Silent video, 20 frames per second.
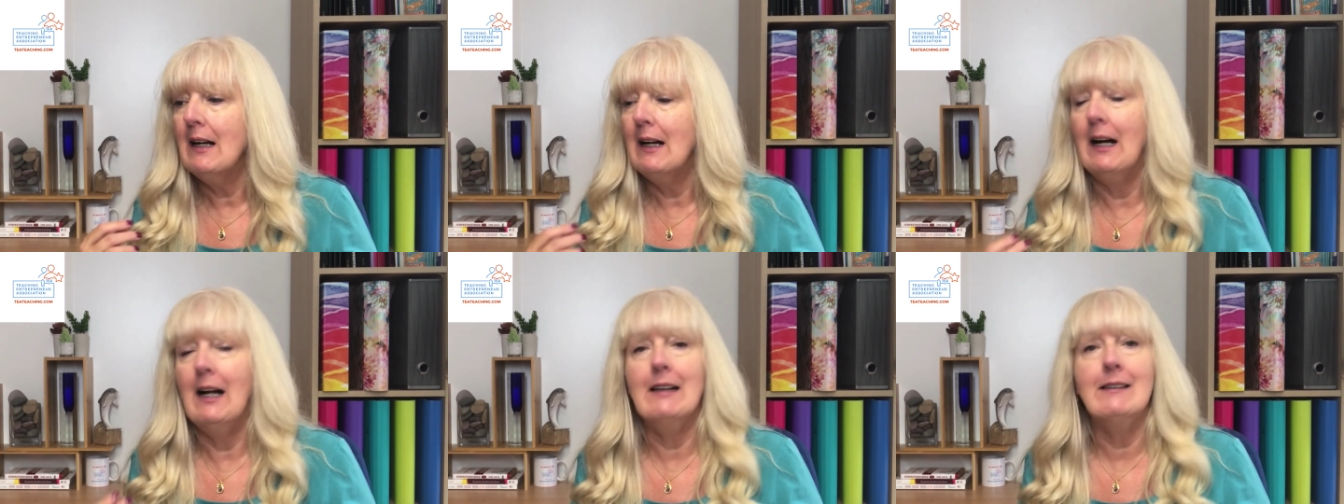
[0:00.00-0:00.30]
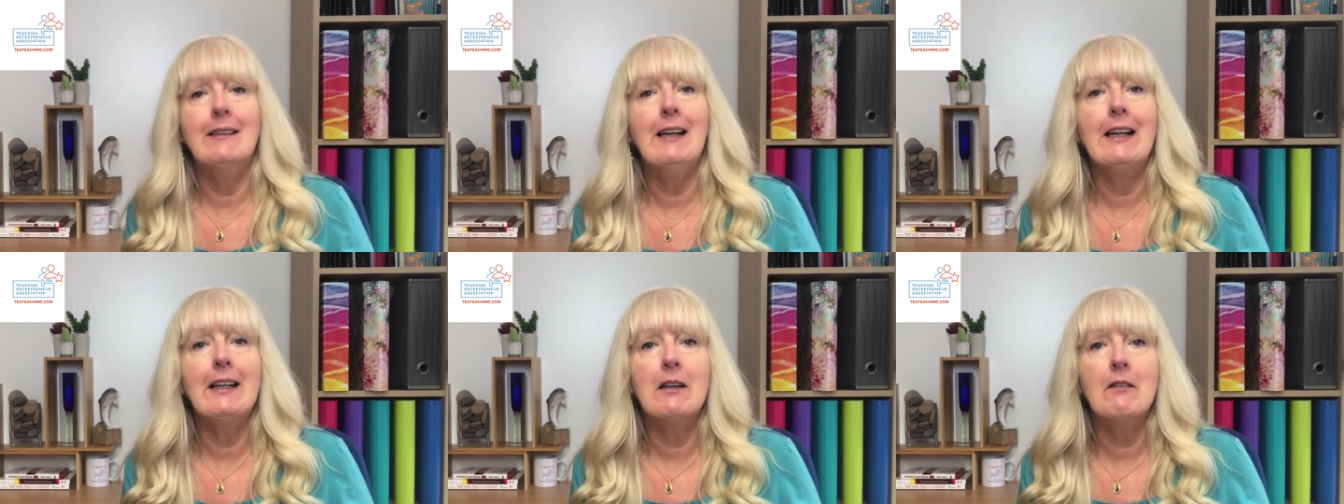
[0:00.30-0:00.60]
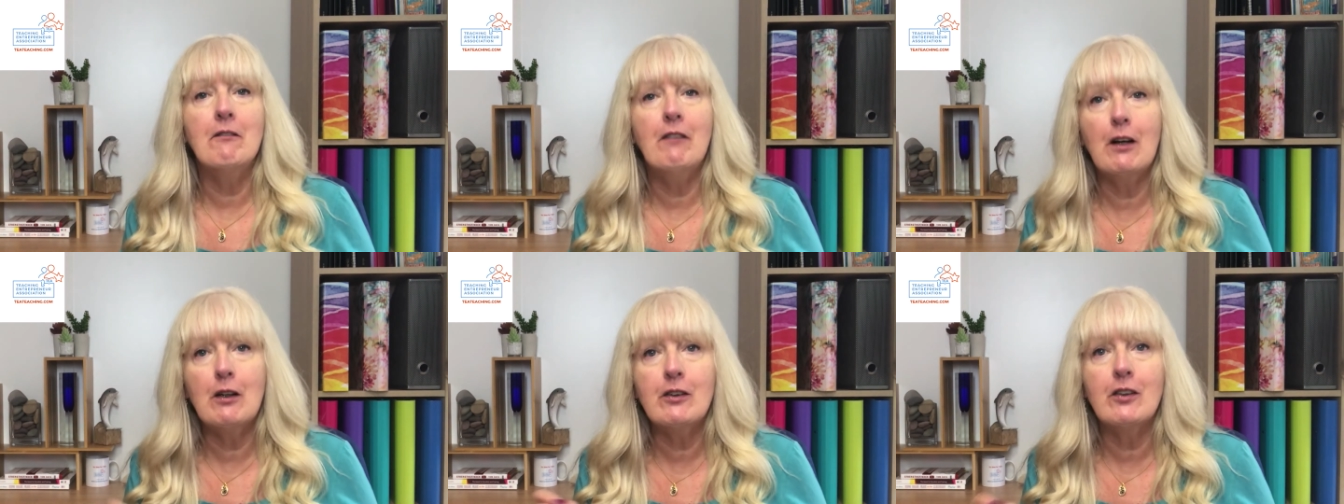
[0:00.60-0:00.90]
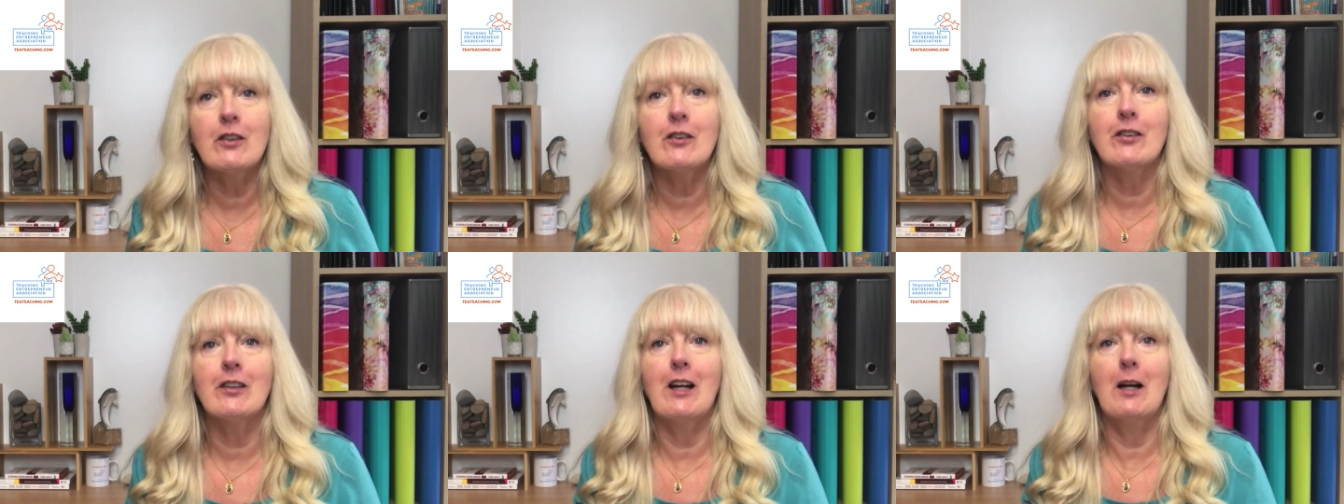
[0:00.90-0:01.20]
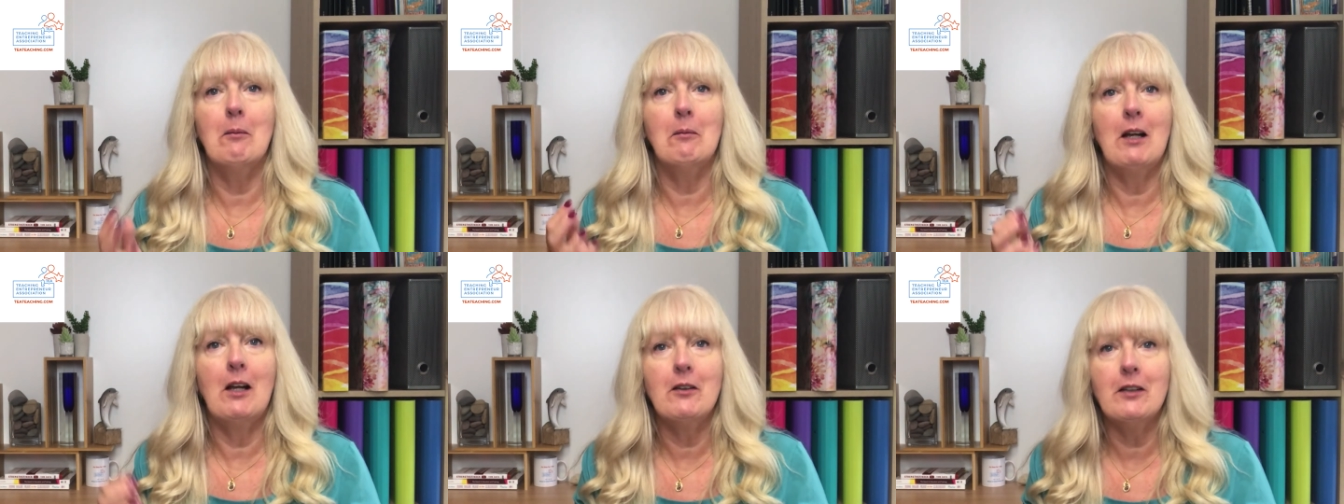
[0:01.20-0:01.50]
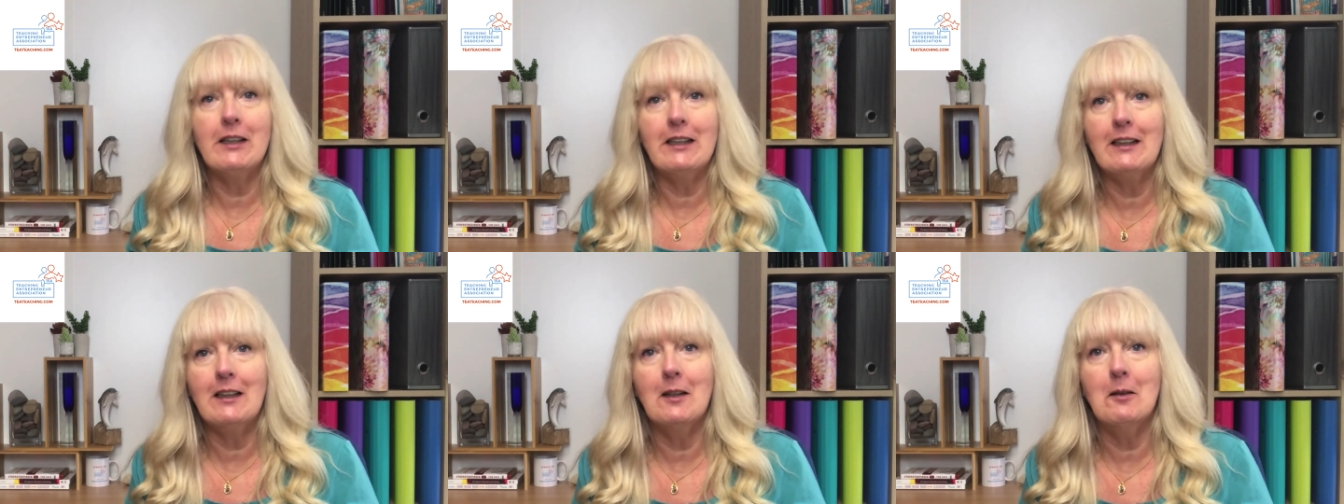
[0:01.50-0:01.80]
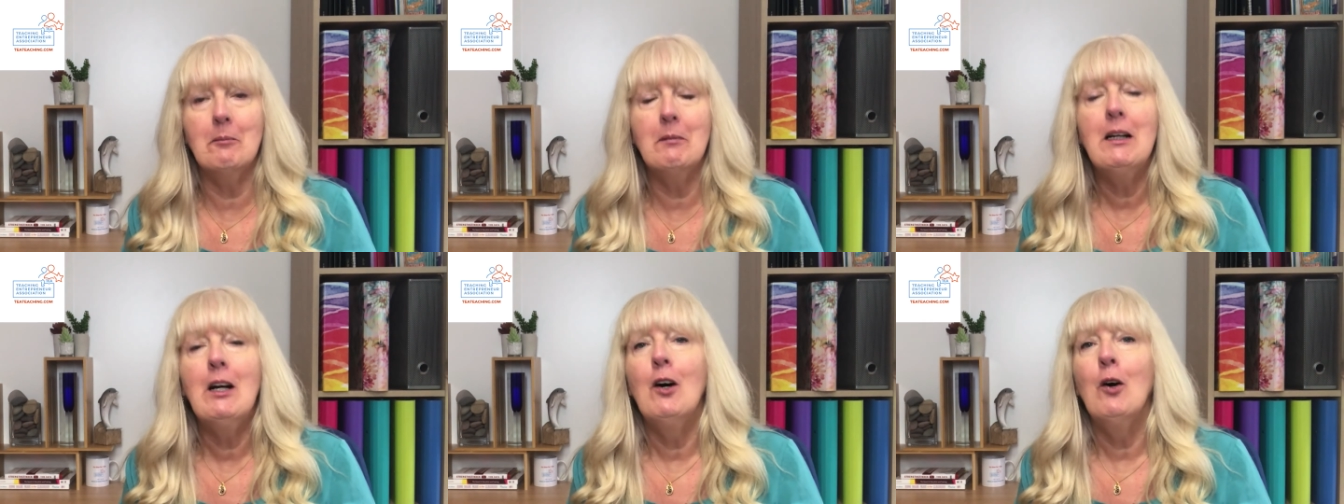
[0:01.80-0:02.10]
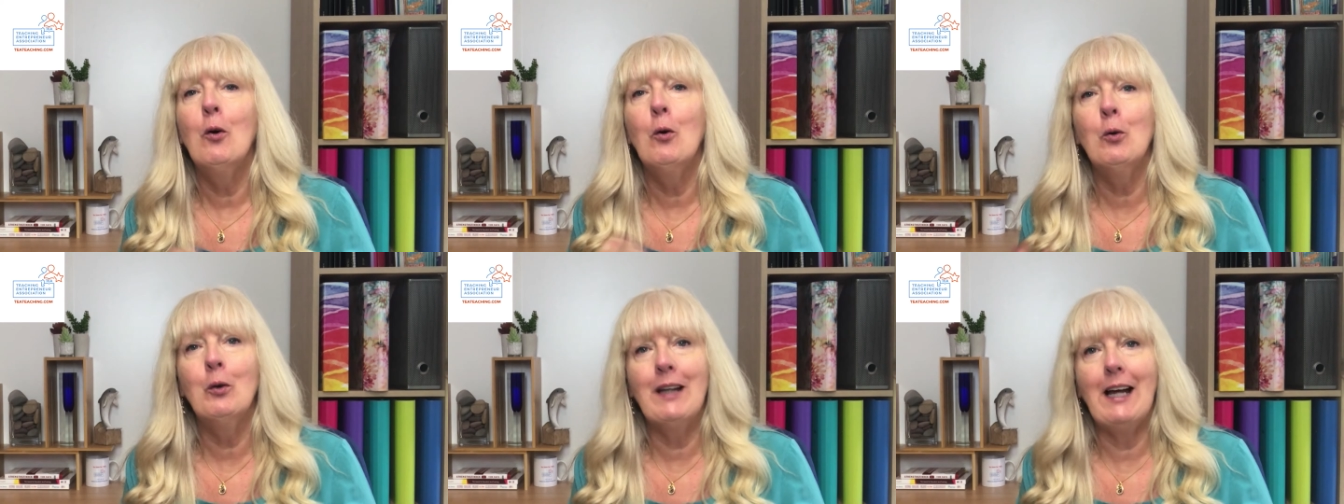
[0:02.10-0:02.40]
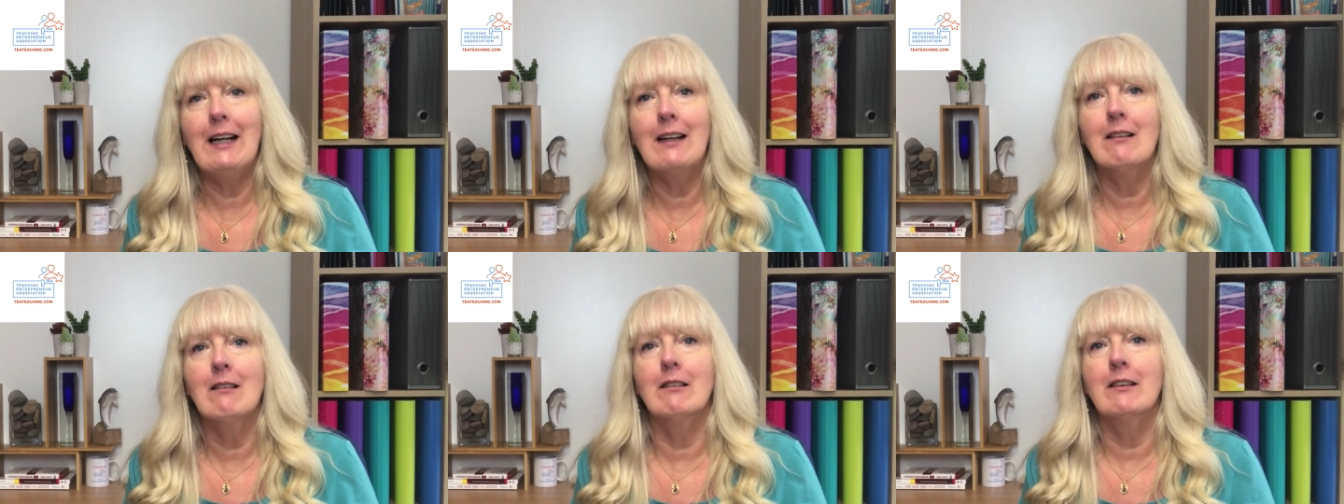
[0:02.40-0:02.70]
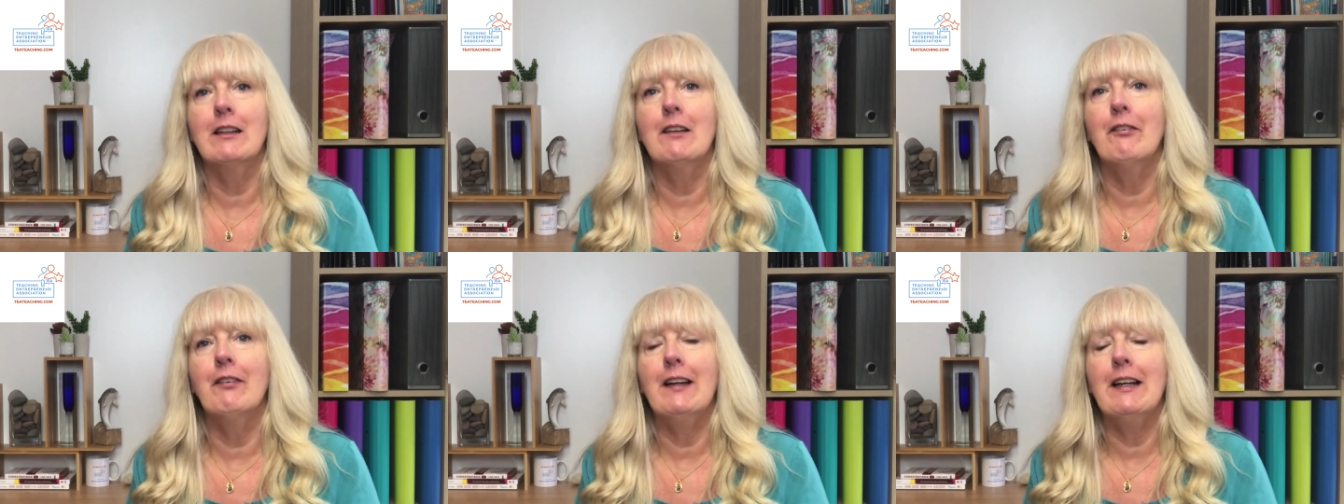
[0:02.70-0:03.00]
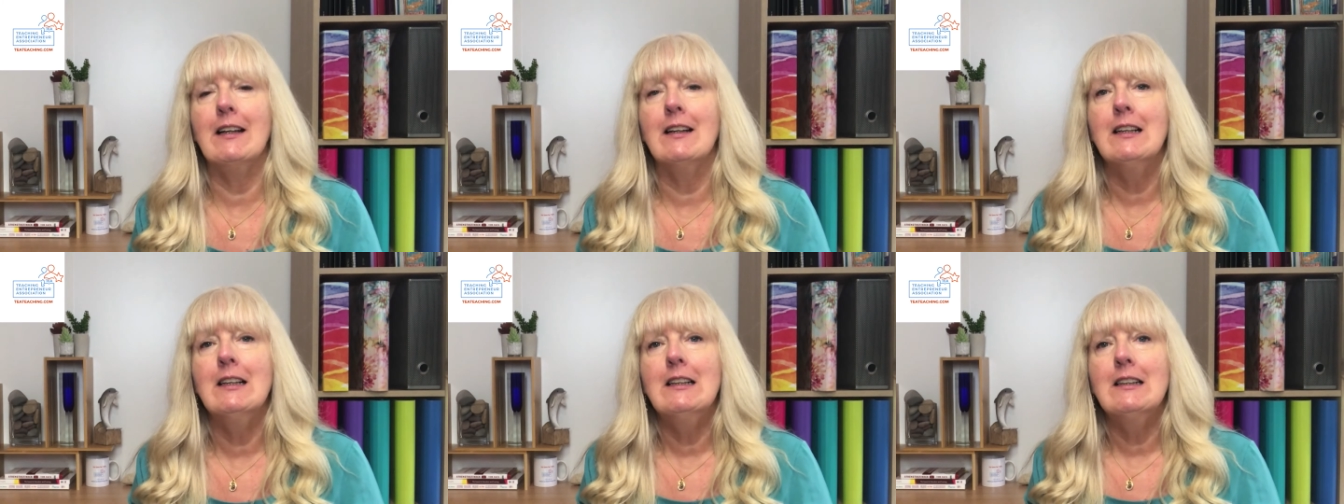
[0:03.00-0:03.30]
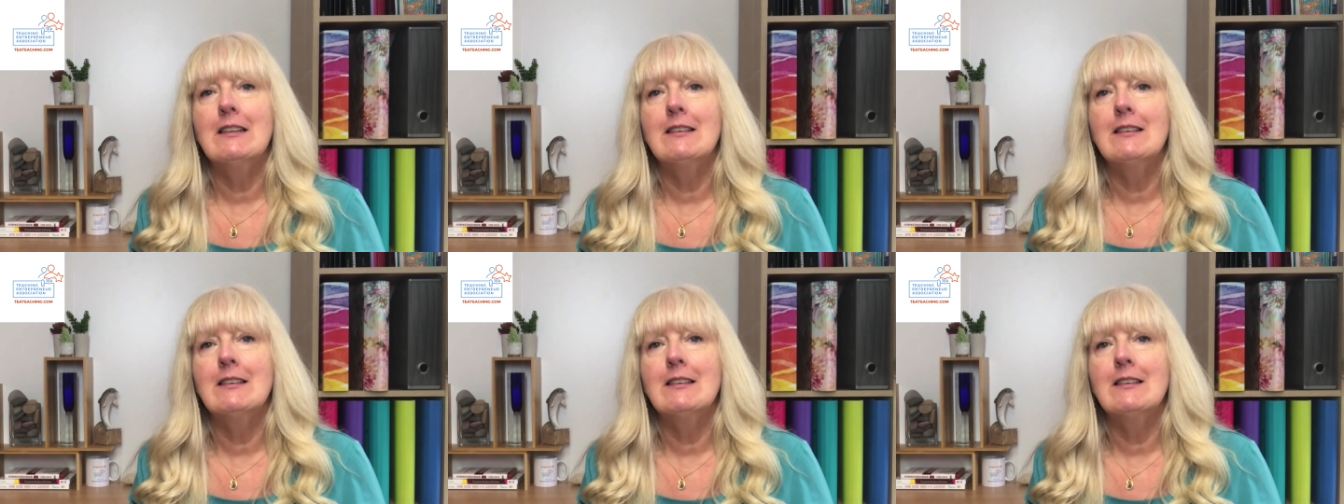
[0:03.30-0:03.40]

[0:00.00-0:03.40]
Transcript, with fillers: and taking photos and uploading them, all that kind of thing.